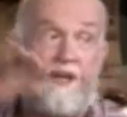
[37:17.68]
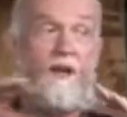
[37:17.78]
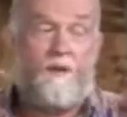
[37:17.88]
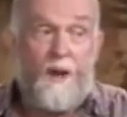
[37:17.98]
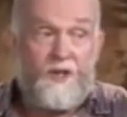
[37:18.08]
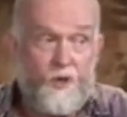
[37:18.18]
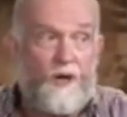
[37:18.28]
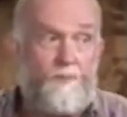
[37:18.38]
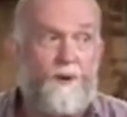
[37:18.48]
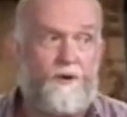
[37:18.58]
It makes you a
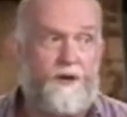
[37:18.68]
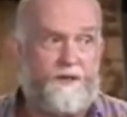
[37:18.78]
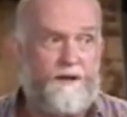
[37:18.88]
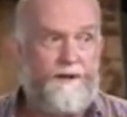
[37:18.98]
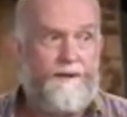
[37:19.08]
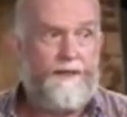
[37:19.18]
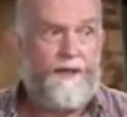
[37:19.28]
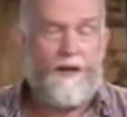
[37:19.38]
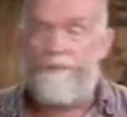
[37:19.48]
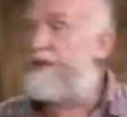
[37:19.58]
hypocrite.
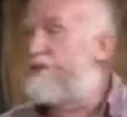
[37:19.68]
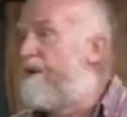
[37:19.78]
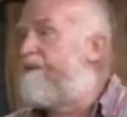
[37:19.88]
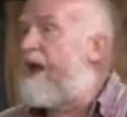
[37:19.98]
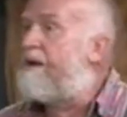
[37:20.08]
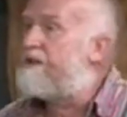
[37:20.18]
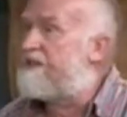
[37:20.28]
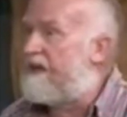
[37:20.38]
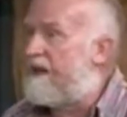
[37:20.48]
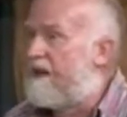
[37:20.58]
And it makes you a
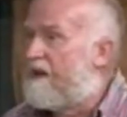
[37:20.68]
Pharisee